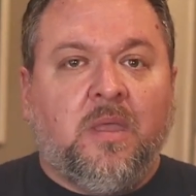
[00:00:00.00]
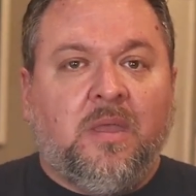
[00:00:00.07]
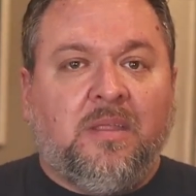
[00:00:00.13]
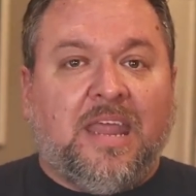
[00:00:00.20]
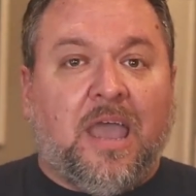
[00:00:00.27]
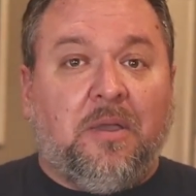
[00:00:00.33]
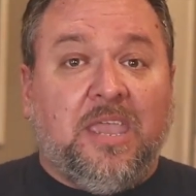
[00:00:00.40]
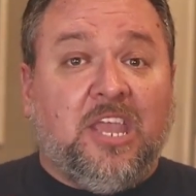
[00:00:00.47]

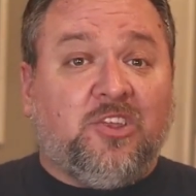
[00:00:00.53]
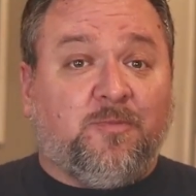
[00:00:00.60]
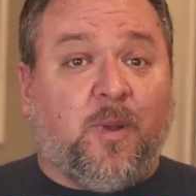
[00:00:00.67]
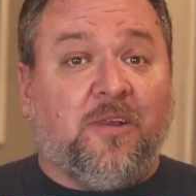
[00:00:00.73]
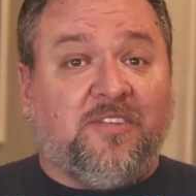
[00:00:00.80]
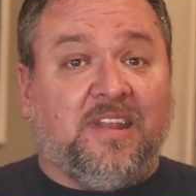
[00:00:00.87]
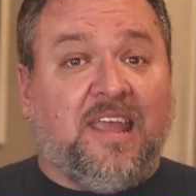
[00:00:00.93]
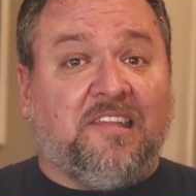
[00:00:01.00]
Now, each
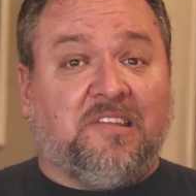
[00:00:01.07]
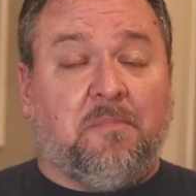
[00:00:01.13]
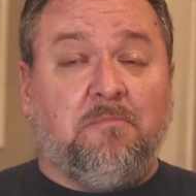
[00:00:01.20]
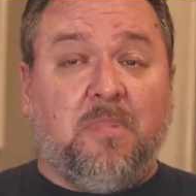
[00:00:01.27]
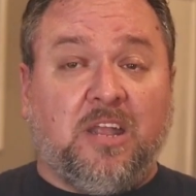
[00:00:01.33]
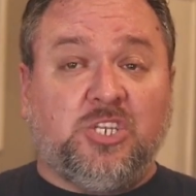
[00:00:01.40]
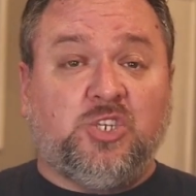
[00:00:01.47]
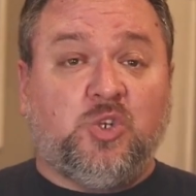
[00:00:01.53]
person has a
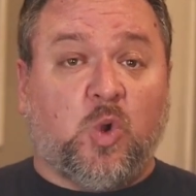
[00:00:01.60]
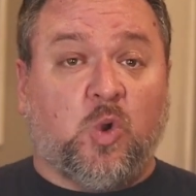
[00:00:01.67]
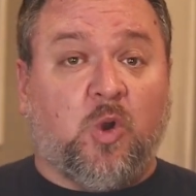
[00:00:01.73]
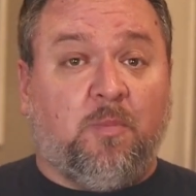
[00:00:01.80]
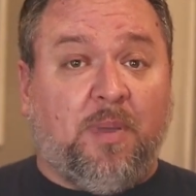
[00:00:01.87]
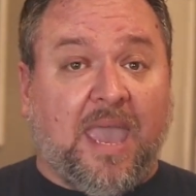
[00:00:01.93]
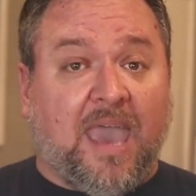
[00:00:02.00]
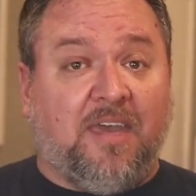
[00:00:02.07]
much shorter
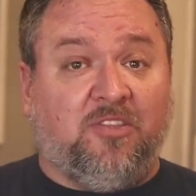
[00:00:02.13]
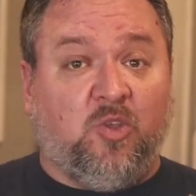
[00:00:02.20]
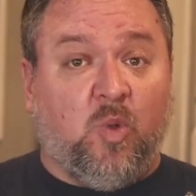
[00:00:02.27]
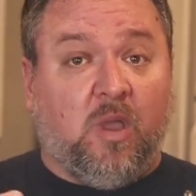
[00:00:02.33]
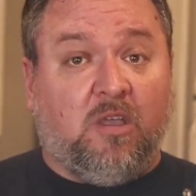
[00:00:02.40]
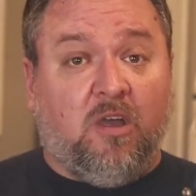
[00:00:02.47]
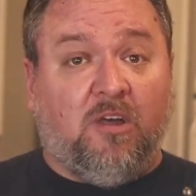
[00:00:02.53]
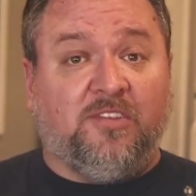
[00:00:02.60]
path to a
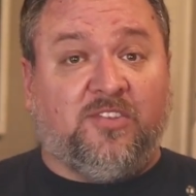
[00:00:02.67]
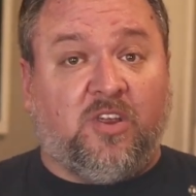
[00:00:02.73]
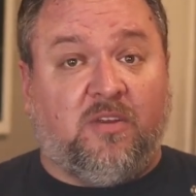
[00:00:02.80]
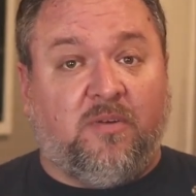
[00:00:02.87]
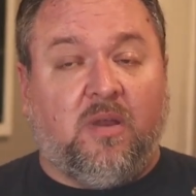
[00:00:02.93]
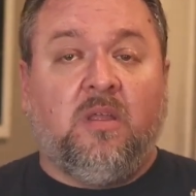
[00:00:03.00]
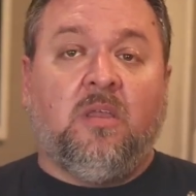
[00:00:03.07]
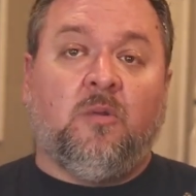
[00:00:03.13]
call
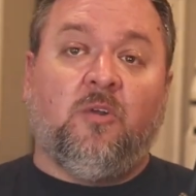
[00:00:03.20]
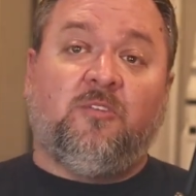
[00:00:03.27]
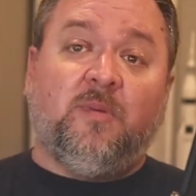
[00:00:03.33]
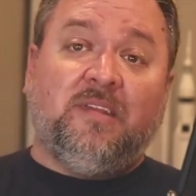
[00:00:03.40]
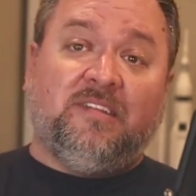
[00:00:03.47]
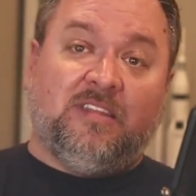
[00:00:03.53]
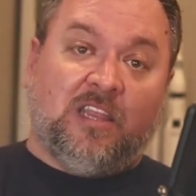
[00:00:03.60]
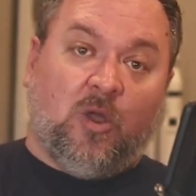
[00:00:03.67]
server, which
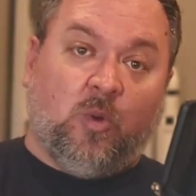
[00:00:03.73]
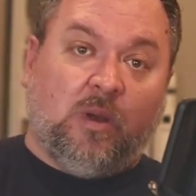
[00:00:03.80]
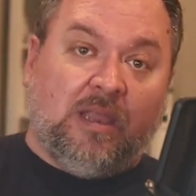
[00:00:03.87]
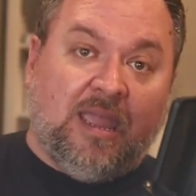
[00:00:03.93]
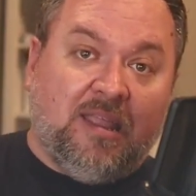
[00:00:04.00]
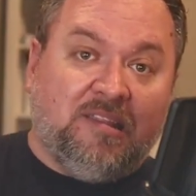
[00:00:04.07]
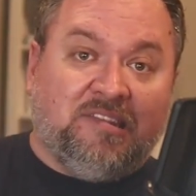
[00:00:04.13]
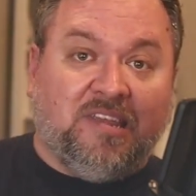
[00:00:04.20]
means lower
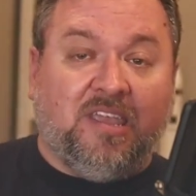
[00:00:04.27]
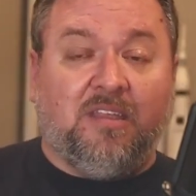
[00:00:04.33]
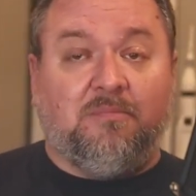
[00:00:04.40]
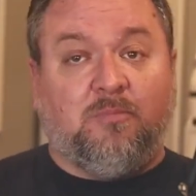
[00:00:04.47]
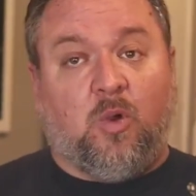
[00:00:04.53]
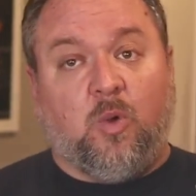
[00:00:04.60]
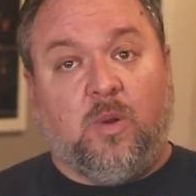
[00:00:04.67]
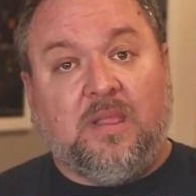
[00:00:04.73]
latency and
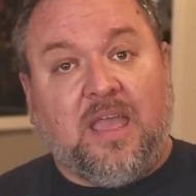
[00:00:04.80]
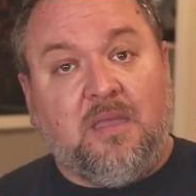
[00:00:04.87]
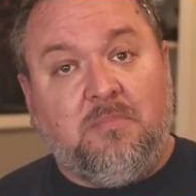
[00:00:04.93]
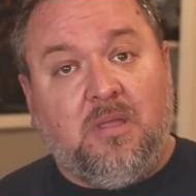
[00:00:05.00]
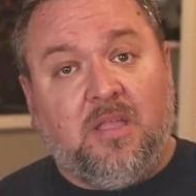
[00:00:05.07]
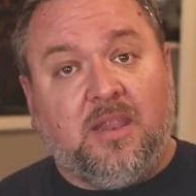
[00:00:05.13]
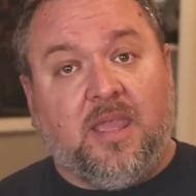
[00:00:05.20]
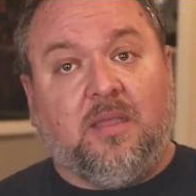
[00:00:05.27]
more
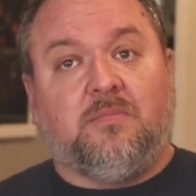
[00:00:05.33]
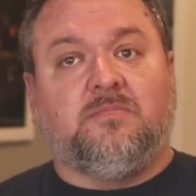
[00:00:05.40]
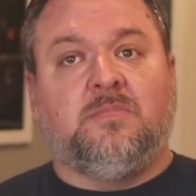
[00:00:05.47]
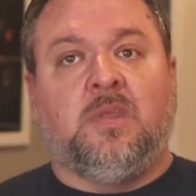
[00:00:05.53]
reliability.